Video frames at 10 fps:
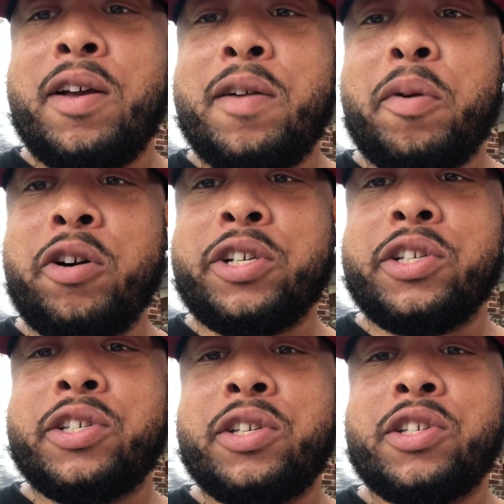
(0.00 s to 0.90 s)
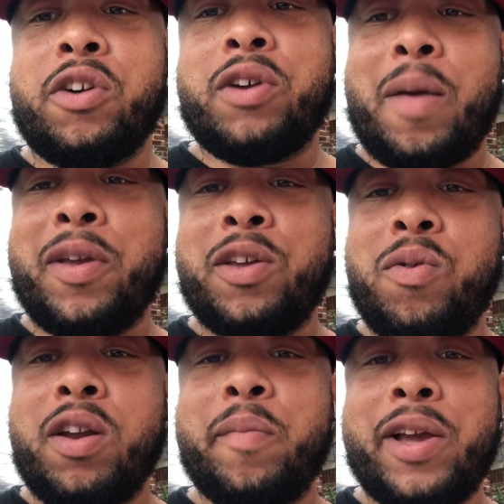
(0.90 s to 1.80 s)
purchase, so I mean, you
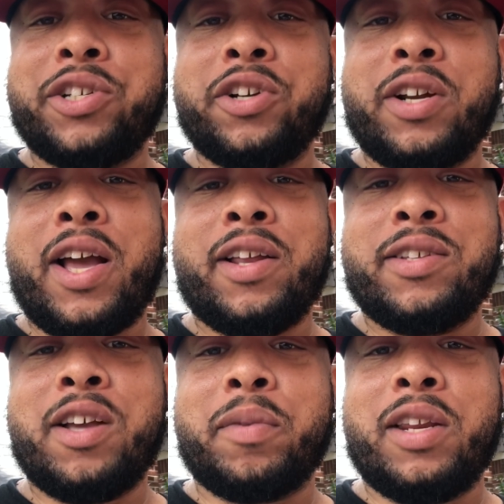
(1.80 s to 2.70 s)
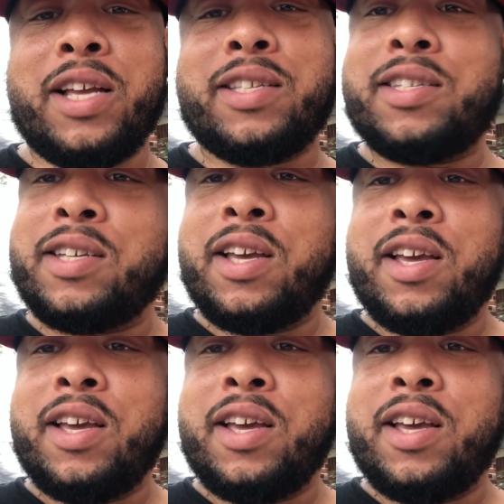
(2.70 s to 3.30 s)
want to make sure that something that's